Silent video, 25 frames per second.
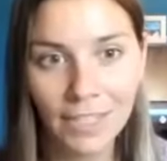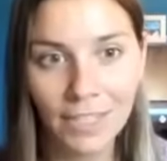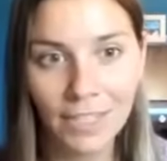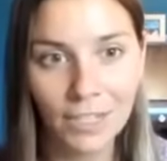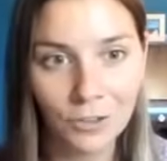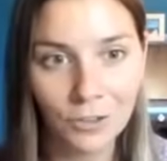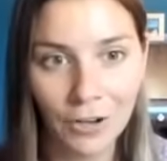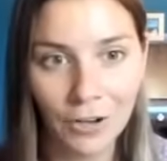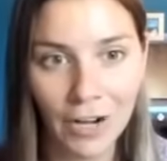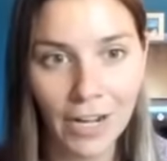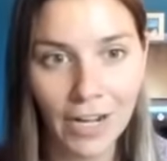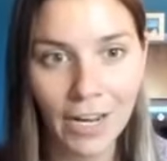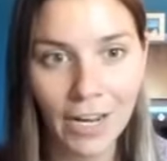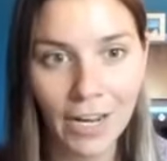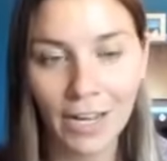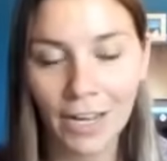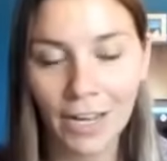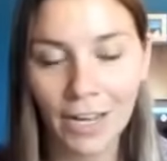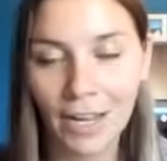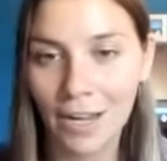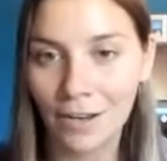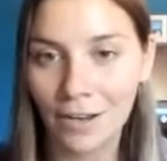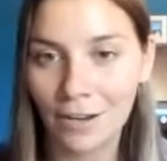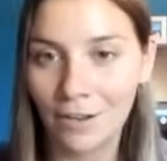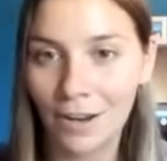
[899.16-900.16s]

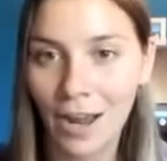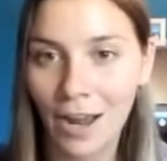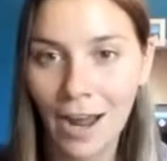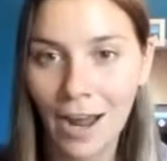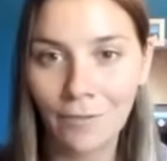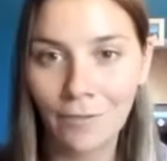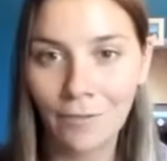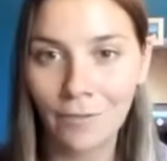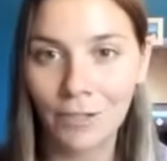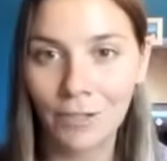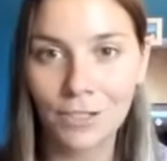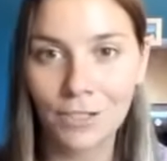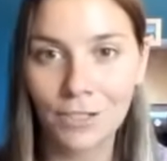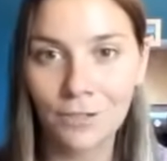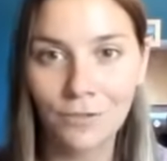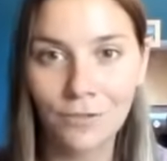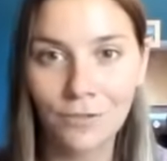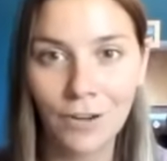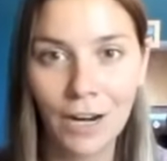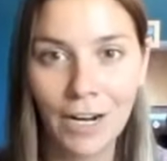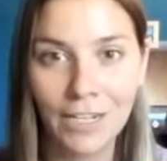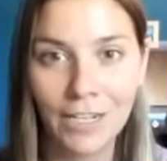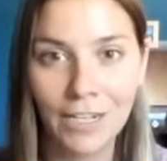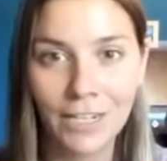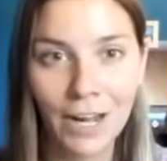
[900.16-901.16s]
iterating, and having to
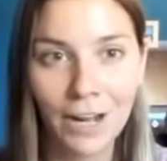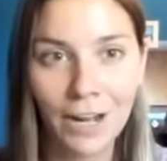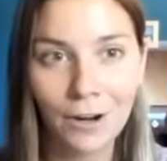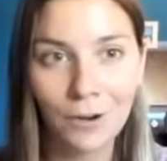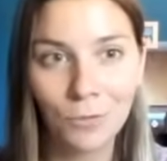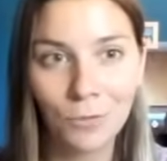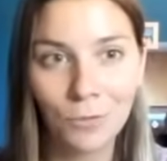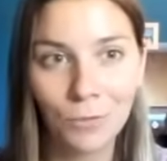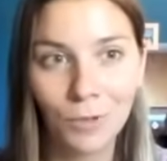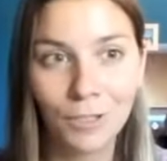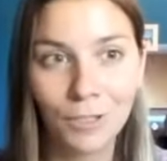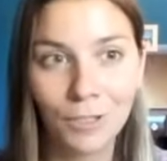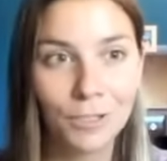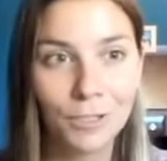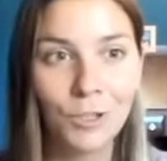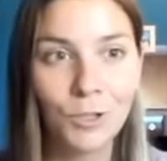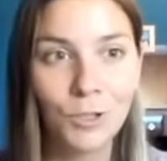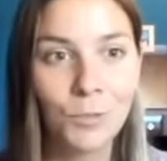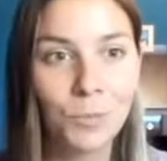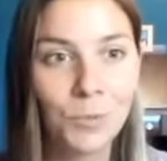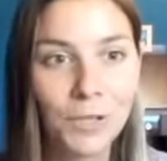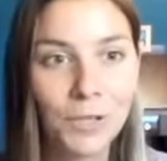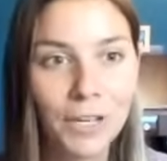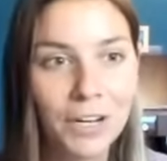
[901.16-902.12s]
find out what the new